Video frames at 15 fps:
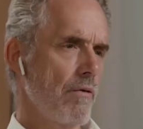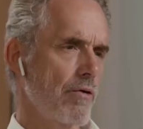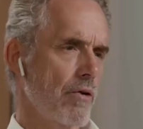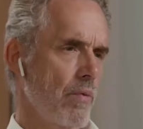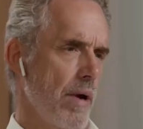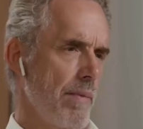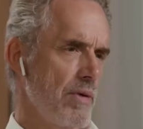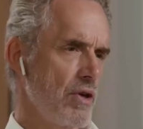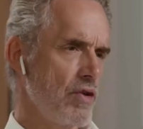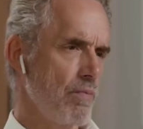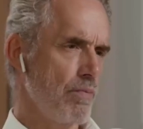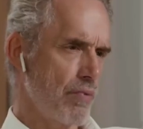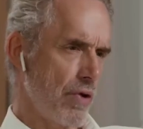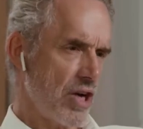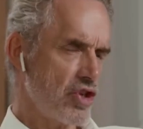for women to
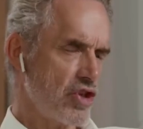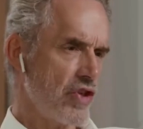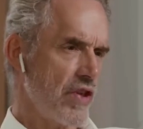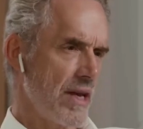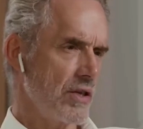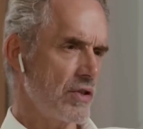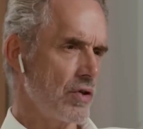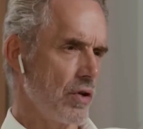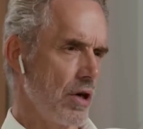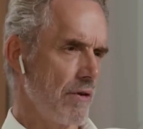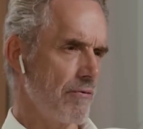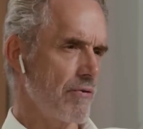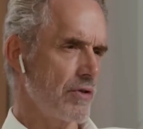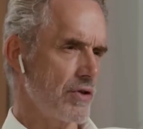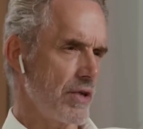brush things
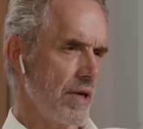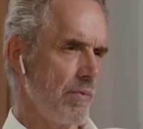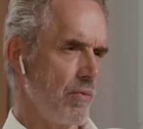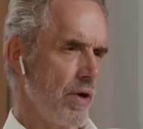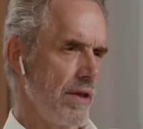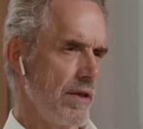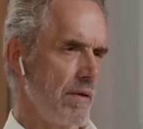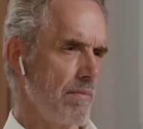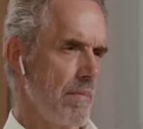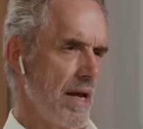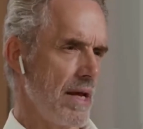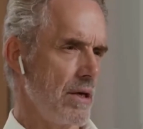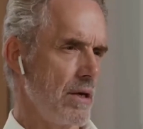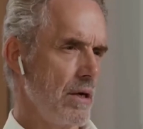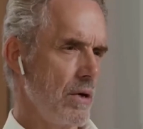off the same way that
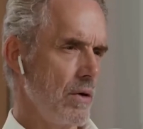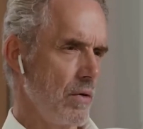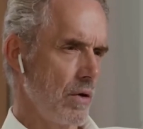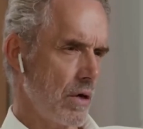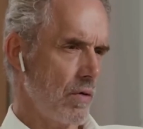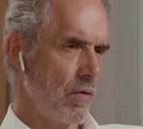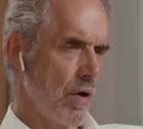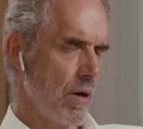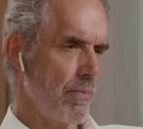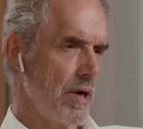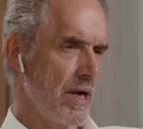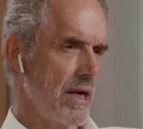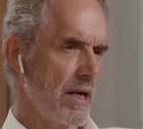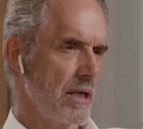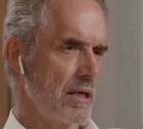men who are
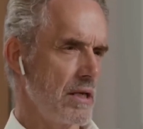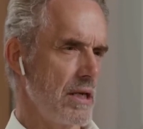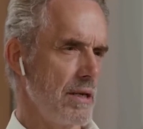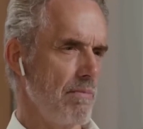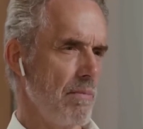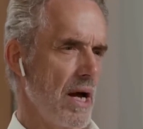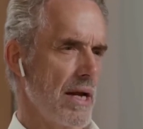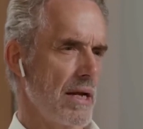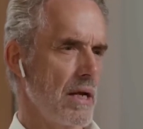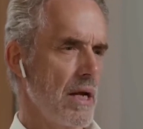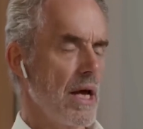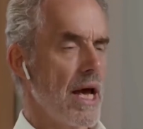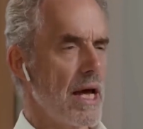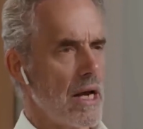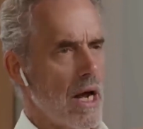cooperating in a team might.
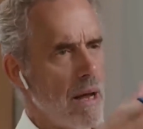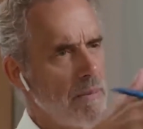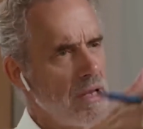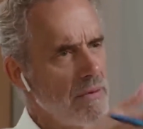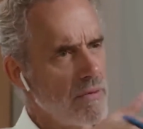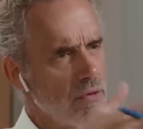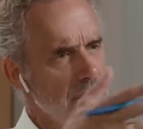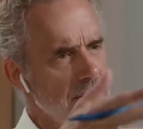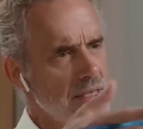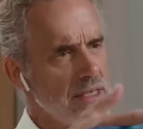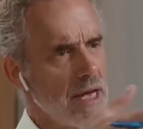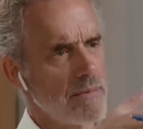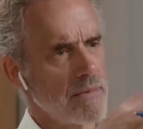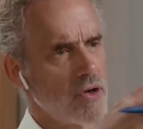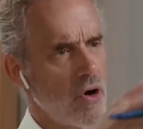And I mean, the
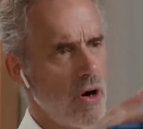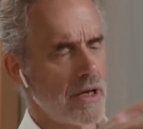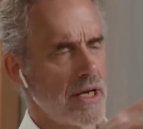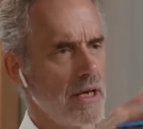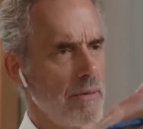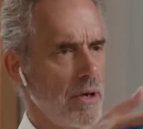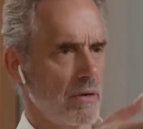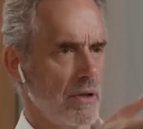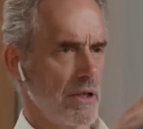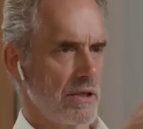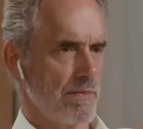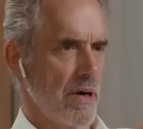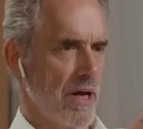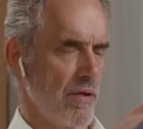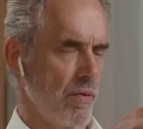reason I'm talking about
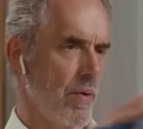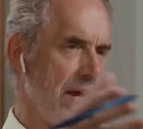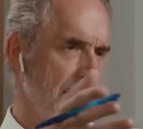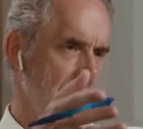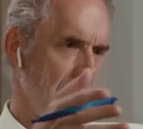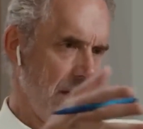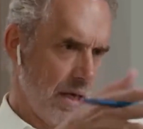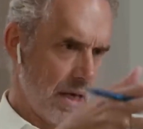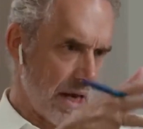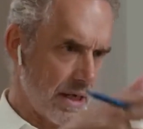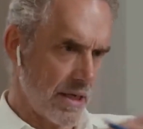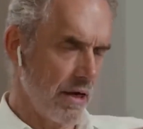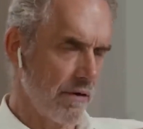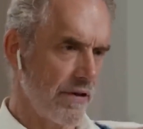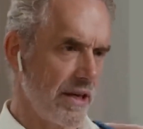this, by the way,
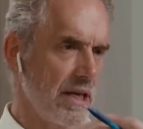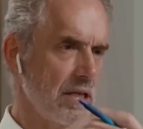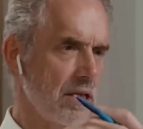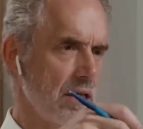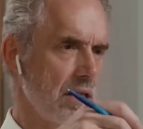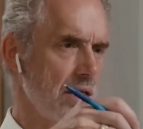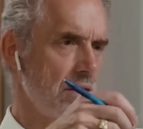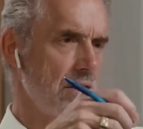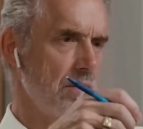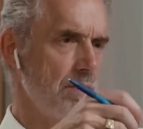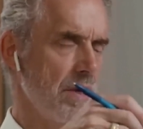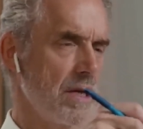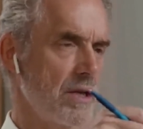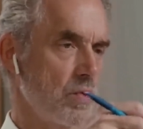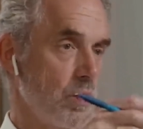and delving into this is
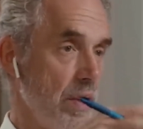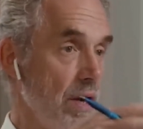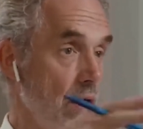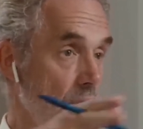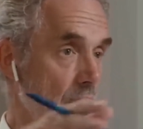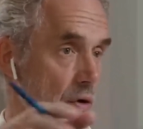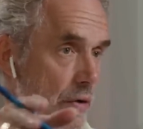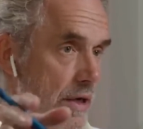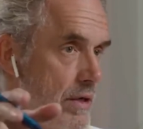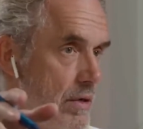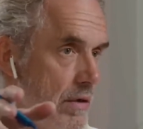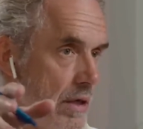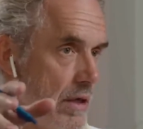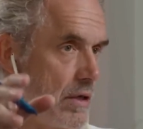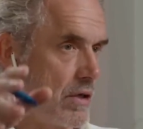because we are going
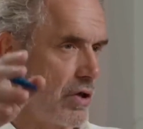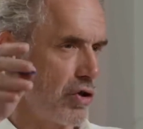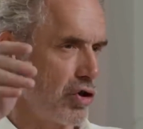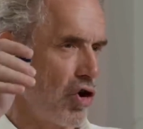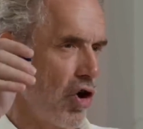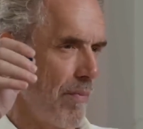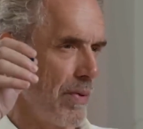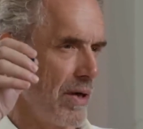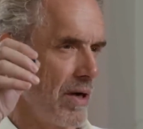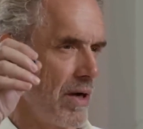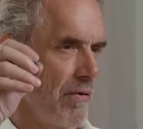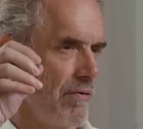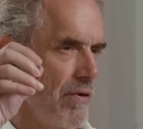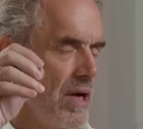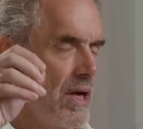to get into the topic
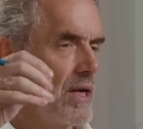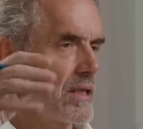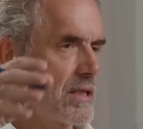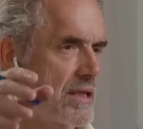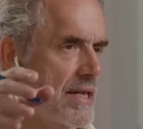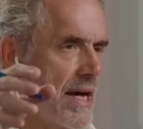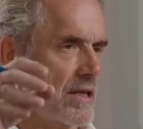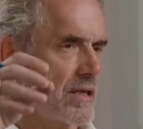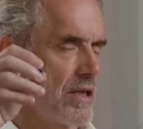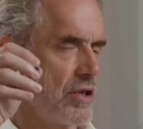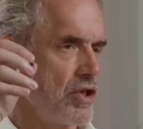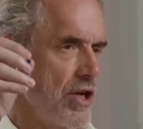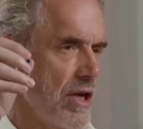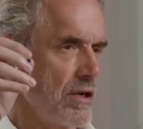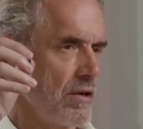of sex
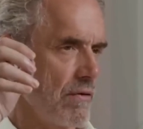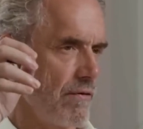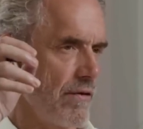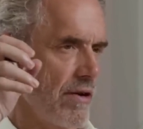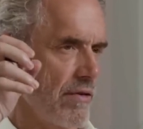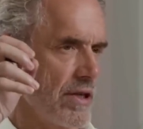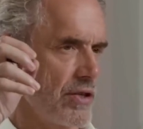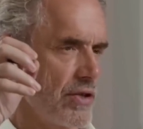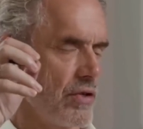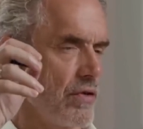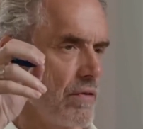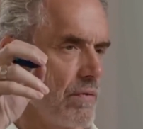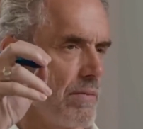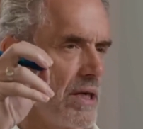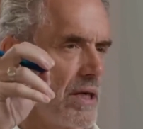and gender very
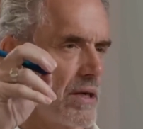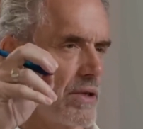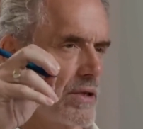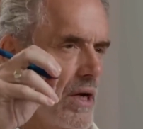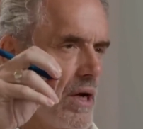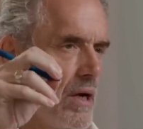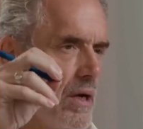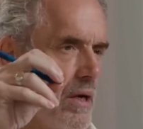soon, because,